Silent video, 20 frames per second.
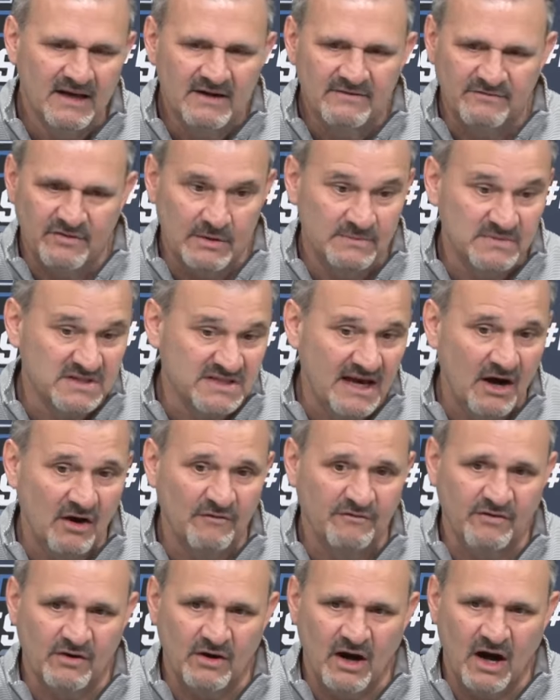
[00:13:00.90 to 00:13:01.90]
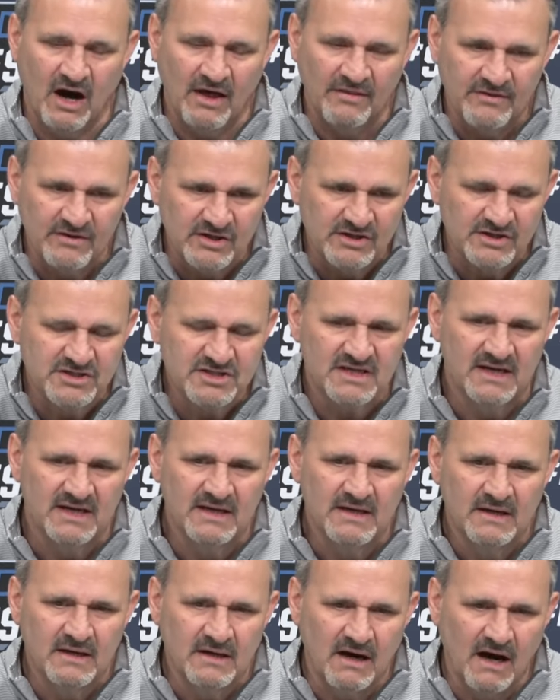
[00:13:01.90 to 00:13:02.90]
for himself, for others.
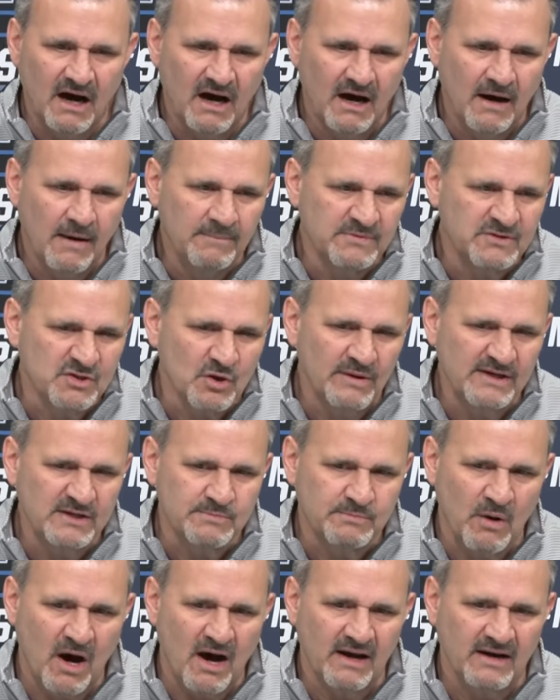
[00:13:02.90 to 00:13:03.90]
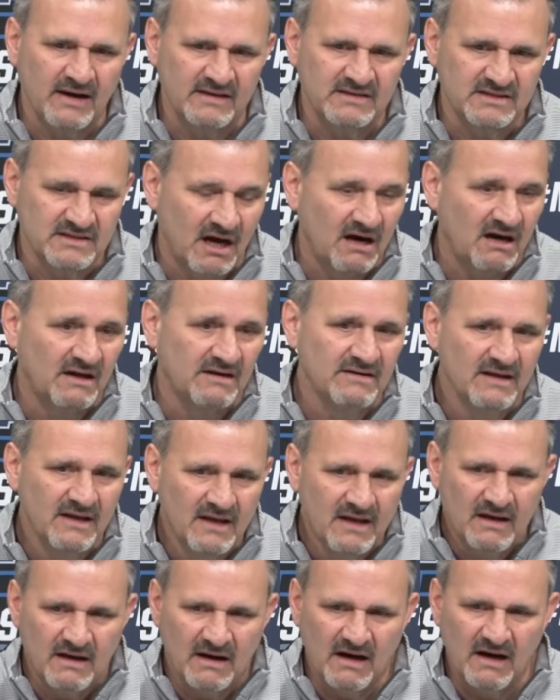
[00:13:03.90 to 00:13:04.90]
So he's brought a ton
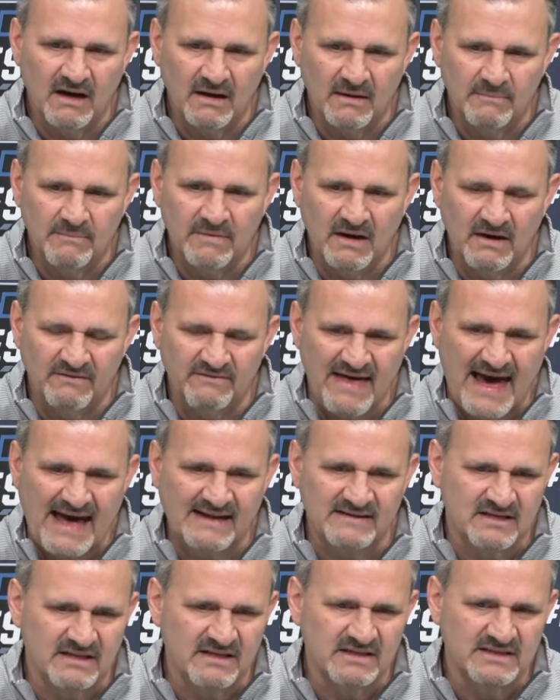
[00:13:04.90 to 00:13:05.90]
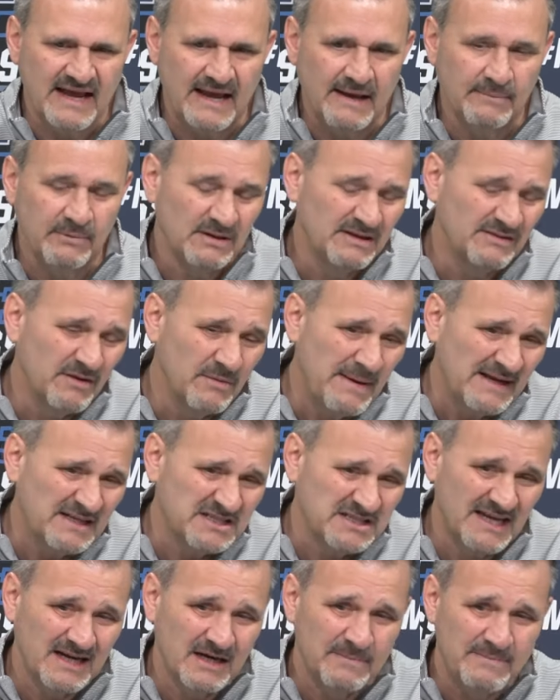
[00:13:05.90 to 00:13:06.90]
of that to the table. And the best
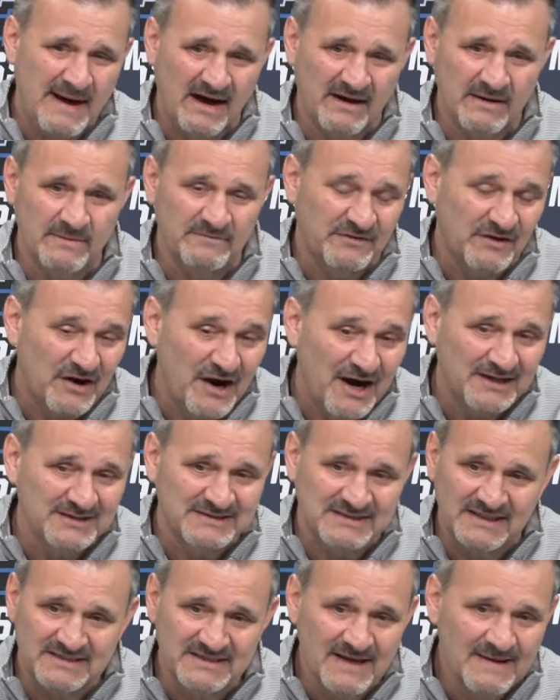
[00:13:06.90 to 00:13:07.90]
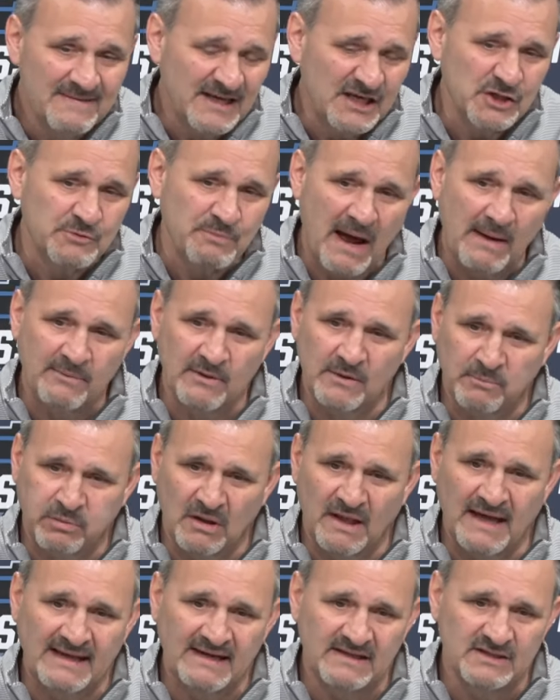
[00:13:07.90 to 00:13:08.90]
thing about him for us is he's probably
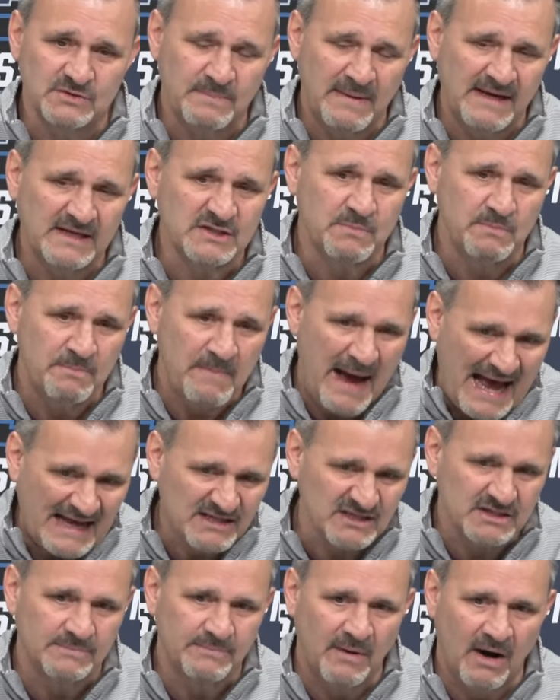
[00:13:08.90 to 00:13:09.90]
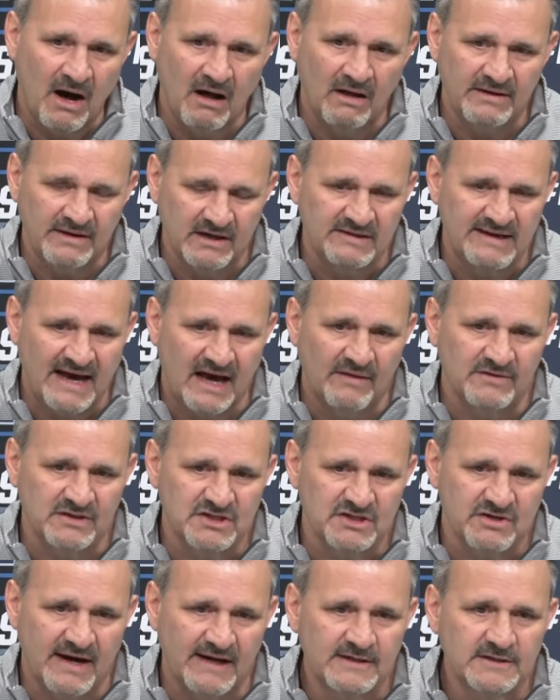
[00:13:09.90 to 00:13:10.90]
playing his best basketball here down the
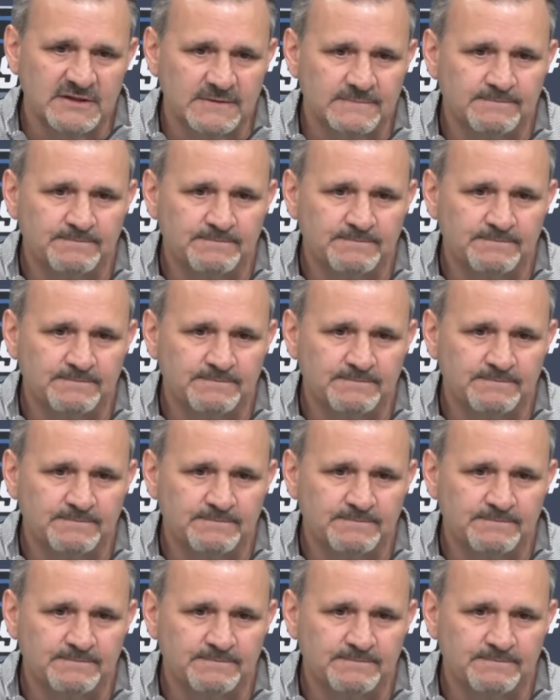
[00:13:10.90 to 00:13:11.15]
stretch.